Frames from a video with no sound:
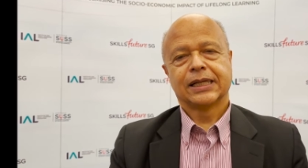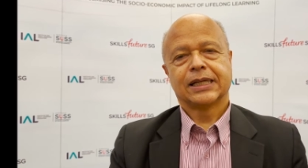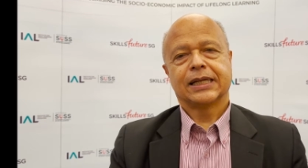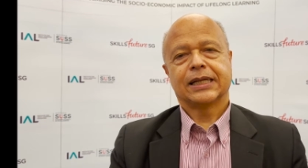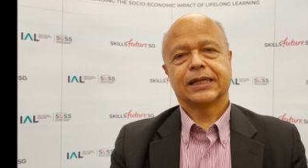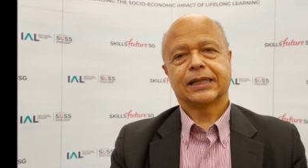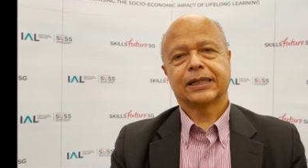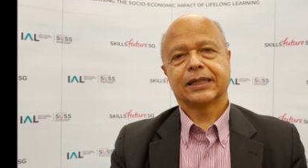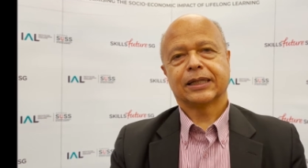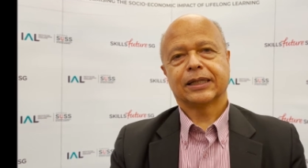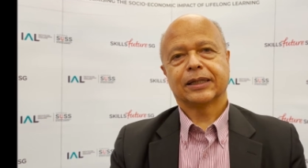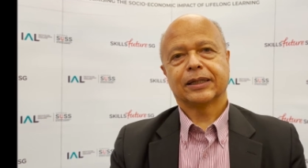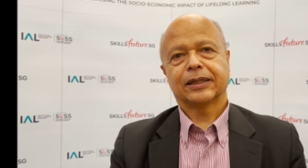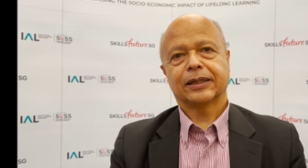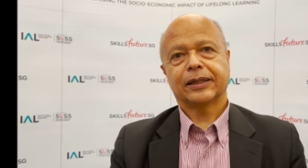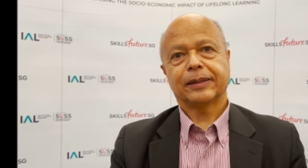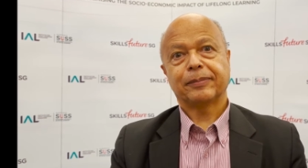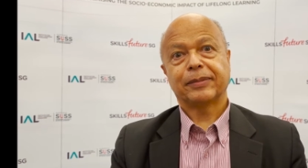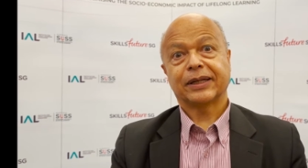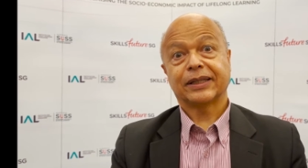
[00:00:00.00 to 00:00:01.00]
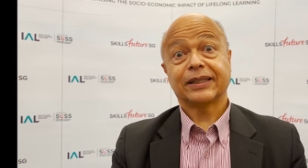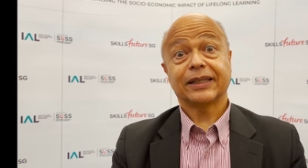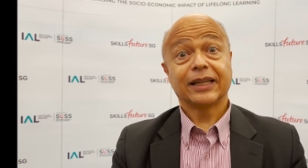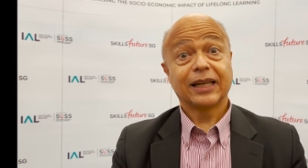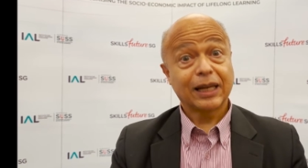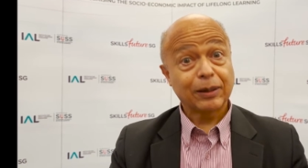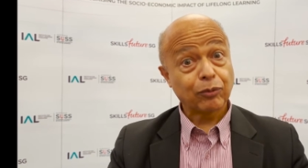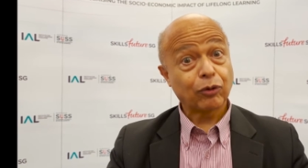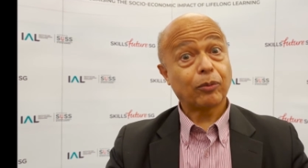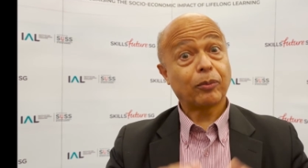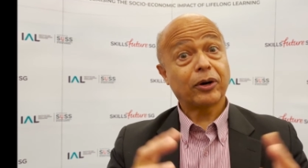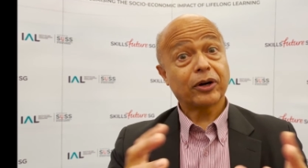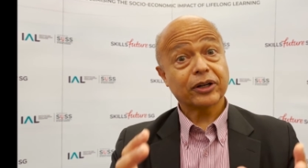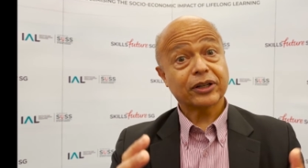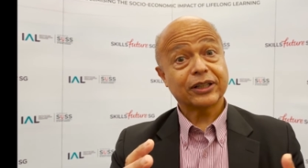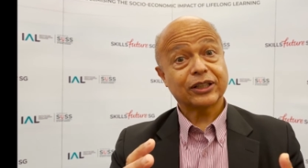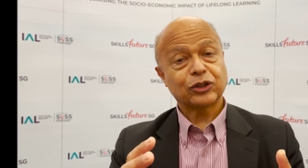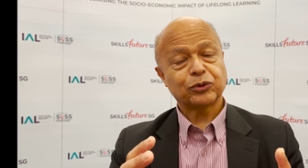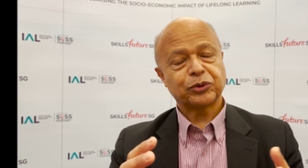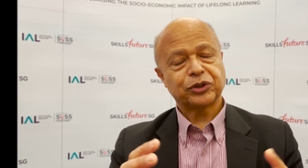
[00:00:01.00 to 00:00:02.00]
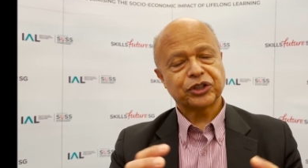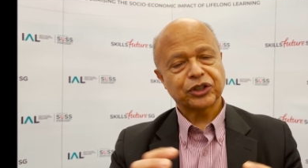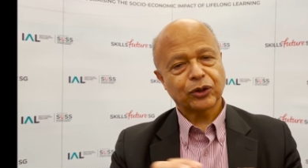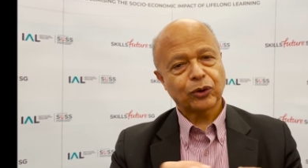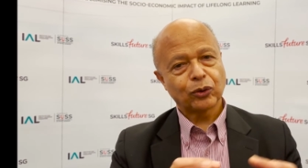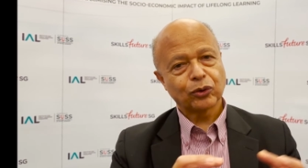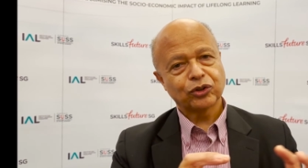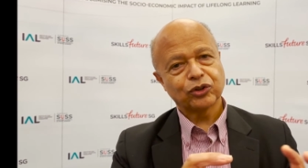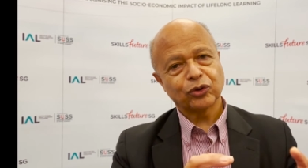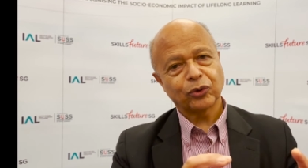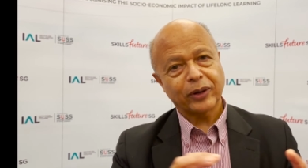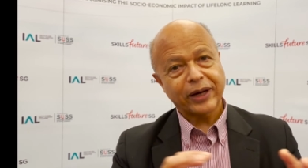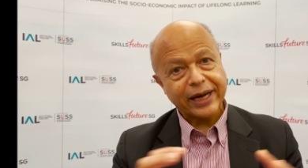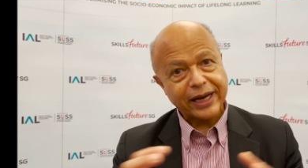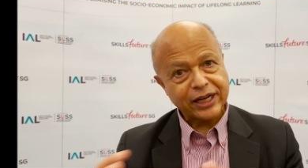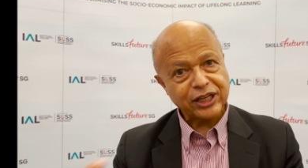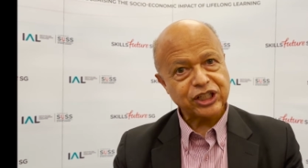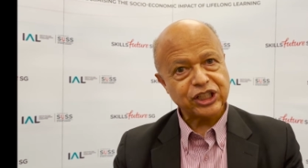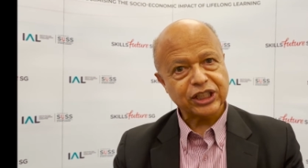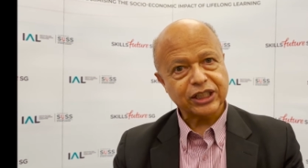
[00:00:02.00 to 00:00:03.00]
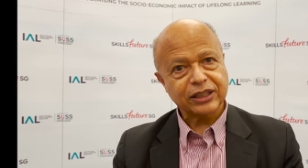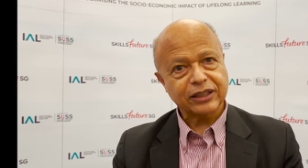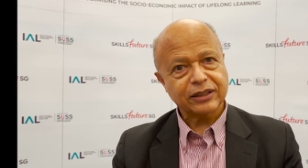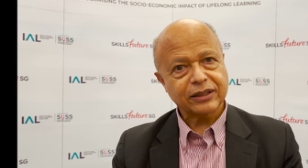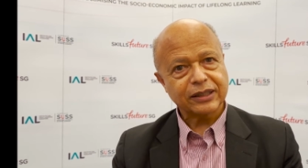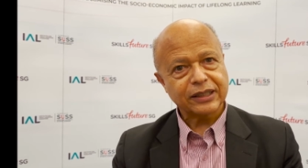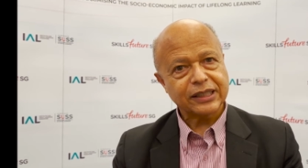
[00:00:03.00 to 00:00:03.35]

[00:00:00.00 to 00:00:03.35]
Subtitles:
But in labor markets, which are also aging,